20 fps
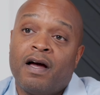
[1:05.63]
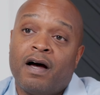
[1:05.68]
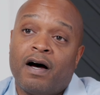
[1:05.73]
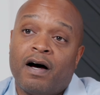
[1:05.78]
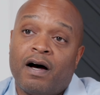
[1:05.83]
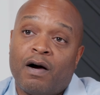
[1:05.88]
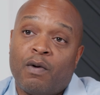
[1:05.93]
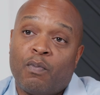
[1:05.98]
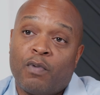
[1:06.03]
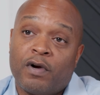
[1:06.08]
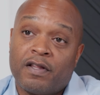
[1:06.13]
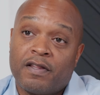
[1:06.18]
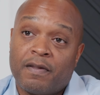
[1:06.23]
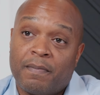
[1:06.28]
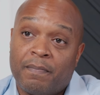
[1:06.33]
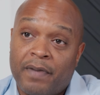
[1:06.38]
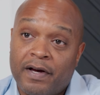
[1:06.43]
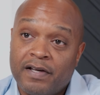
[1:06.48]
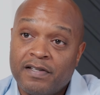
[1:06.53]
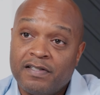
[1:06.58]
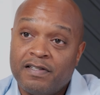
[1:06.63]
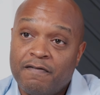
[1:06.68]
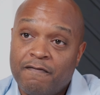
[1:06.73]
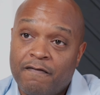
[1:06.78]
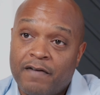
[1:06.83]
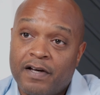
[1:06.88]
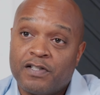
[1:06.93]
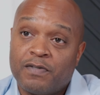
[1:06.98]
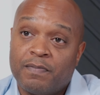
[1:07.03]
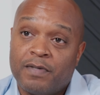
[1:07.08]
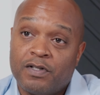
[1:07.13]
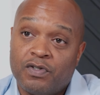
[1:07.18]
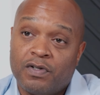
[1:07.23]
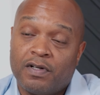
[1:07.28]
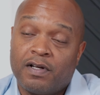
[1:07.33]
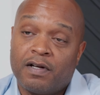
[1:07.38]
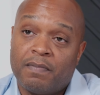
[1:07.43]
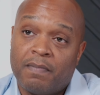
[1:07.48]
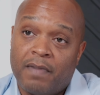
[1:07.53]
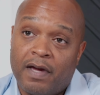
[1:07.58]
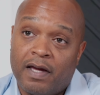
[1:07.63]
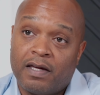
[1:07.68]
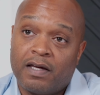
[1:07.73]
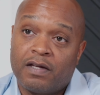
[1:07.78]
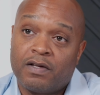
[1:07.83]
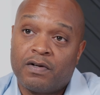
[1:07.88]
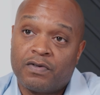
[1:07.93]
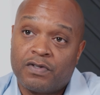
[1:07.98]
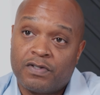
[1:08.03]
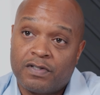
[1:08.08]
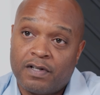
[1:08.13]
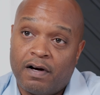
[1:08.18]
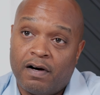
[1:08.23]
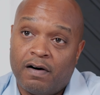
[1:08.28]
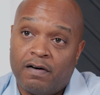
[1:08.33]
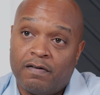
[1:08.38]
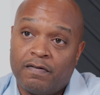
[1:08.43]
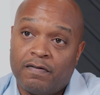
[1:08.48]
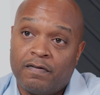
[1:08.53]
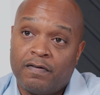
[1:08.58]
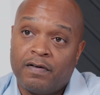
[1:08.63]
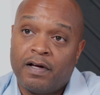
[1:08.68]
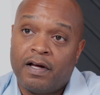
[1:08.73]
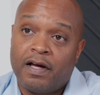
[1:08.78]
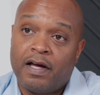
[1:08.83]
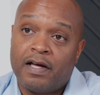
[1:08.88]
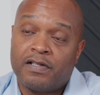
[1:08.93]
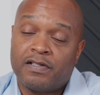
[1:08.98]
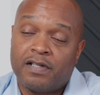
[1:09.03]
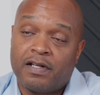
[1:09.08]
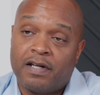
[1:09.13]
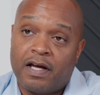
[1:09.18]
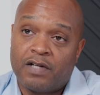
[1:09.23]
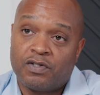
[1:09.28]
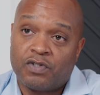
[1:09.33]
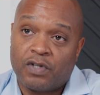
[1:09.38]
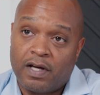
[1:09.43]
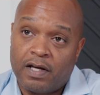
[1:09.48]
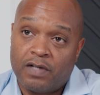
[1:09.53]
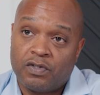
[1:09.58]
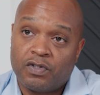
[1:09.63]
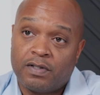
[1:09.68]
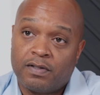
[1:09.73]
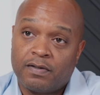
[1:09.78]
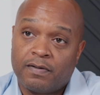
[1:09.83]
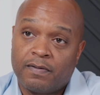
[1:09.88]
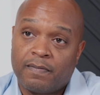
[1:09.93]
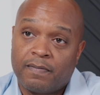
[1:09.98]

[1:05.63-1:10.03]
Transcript: uh, one of the best investments you can make in yourself is in education.